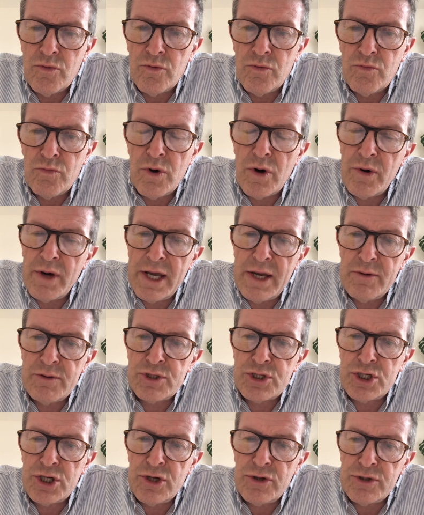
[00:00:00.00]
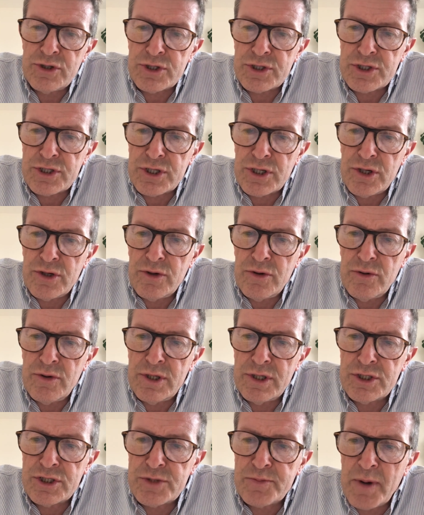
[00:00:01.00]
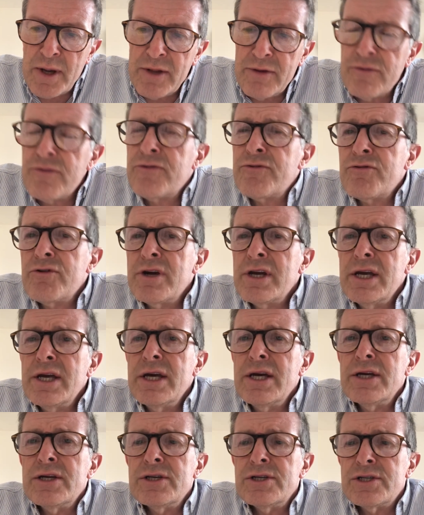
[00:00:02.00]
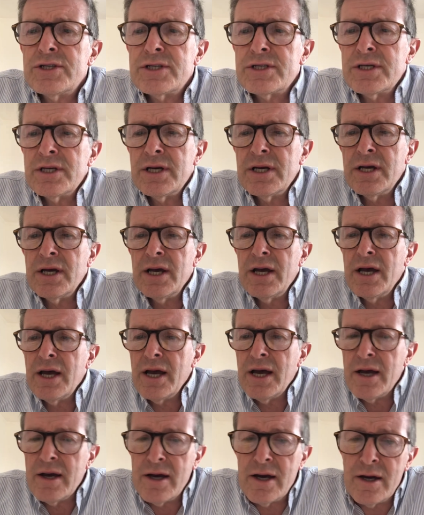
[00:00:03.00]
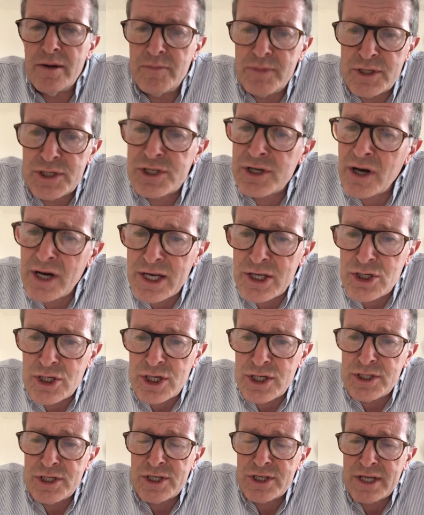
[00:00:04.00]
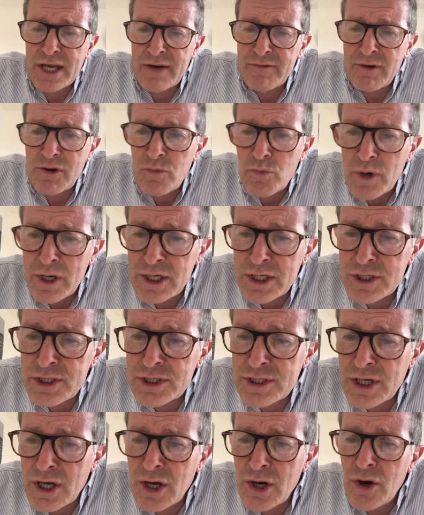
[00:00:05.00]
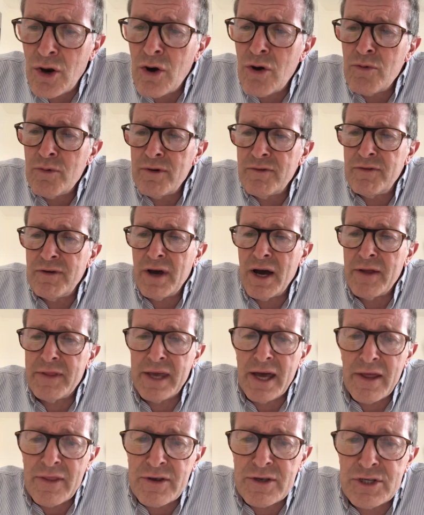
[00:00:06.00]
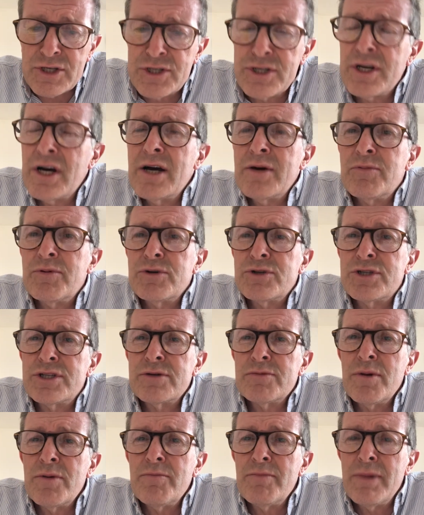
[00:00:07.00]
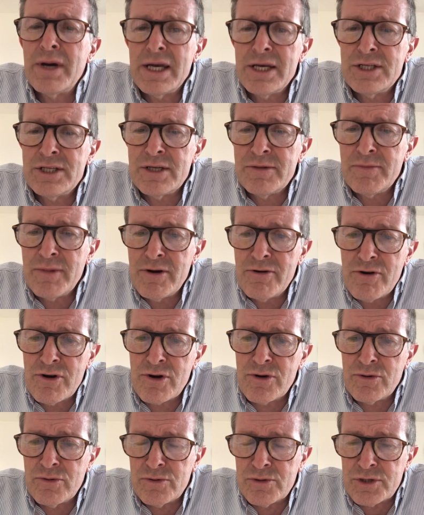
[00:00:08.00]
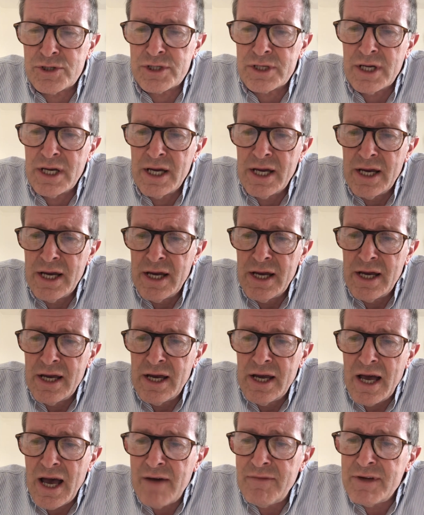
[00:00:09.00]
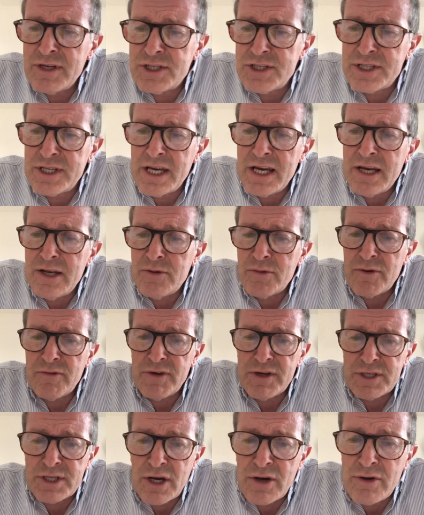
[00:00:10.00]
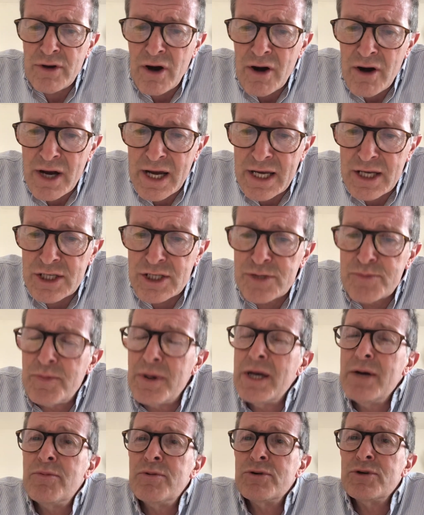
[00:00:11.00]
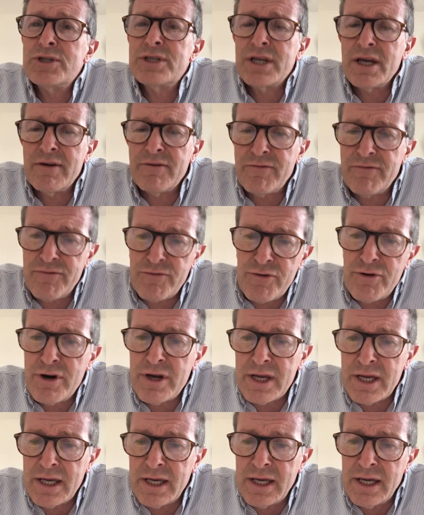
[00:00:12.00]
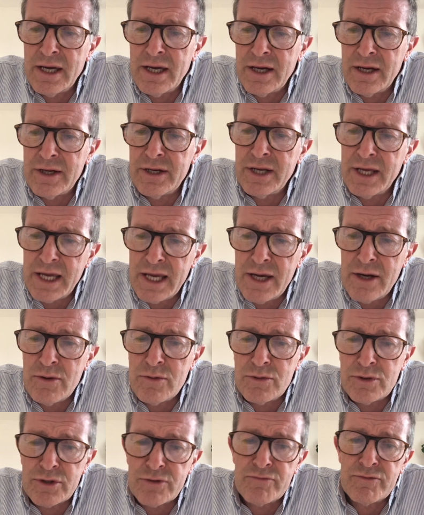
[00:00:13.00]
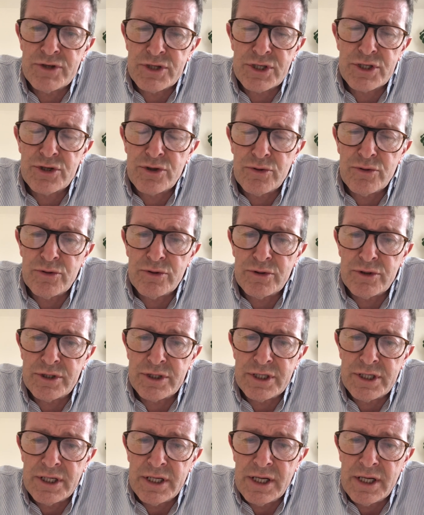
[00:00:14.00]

Well, here was Judas, who had spent 3 years beside Jesus, having witnessed along with the other disciples some amazing miracles, having seen with his own eyes people set free and healed and restored,